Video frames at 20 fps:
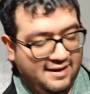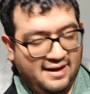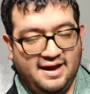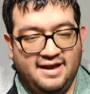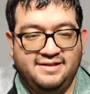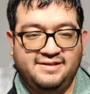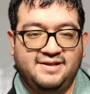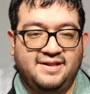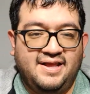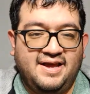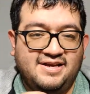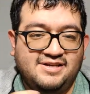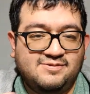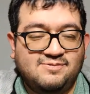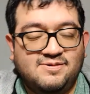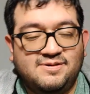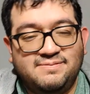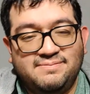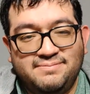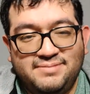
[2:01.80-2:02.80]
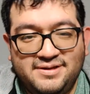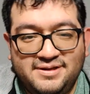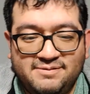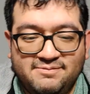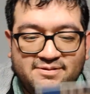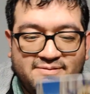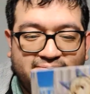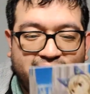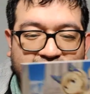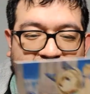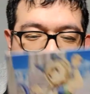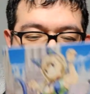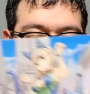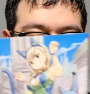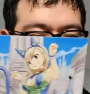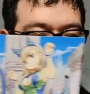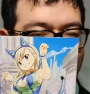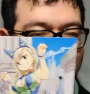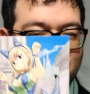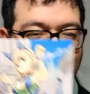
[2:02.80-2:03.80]
And the last one being
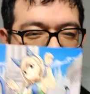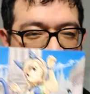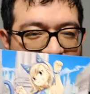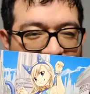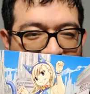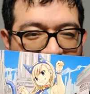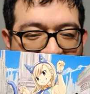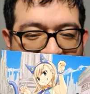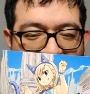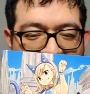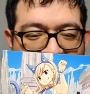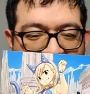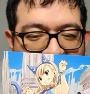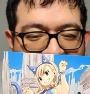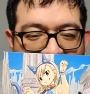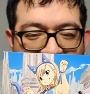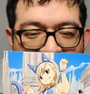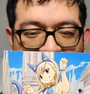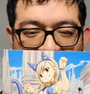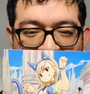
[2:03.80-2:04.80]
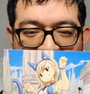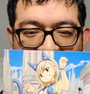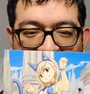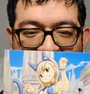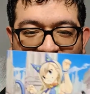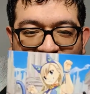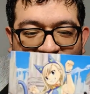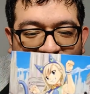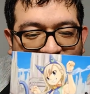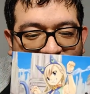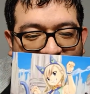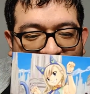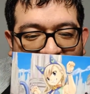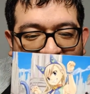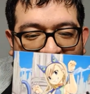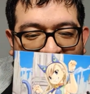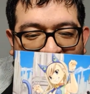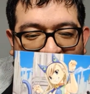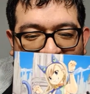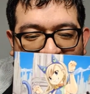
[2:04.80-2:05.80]
Rebecca. So, you know, Rebecca's looking really good with her
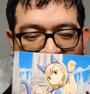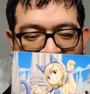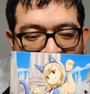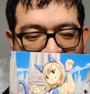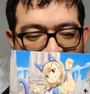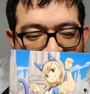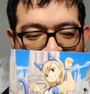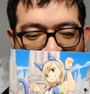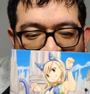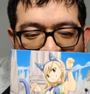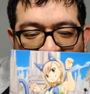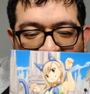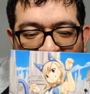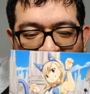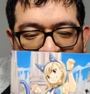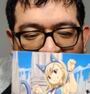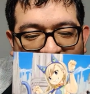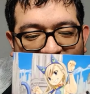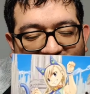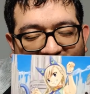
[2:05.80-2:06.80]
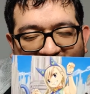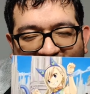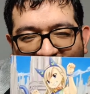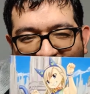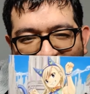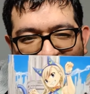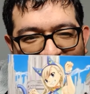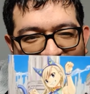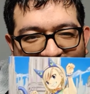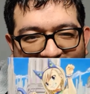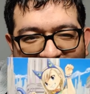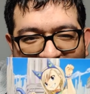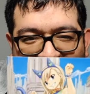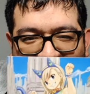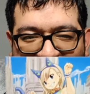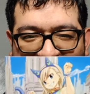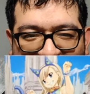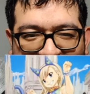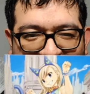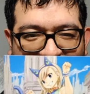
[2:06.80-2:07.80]
cat ears, her outfit. You got Happy here.
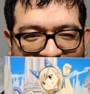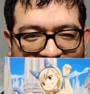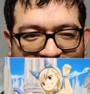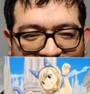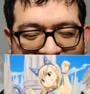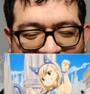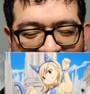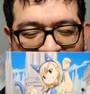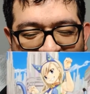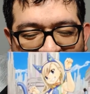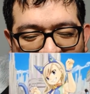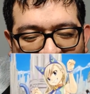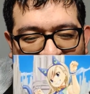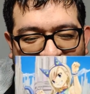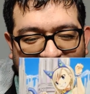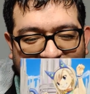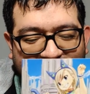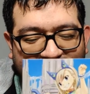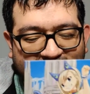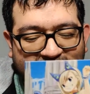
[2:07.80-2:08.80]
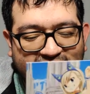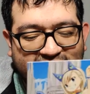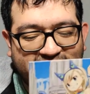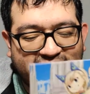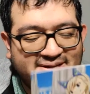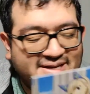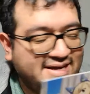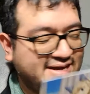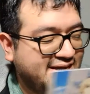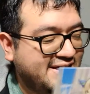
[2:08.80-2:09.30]
He's all cute with his little smartphone.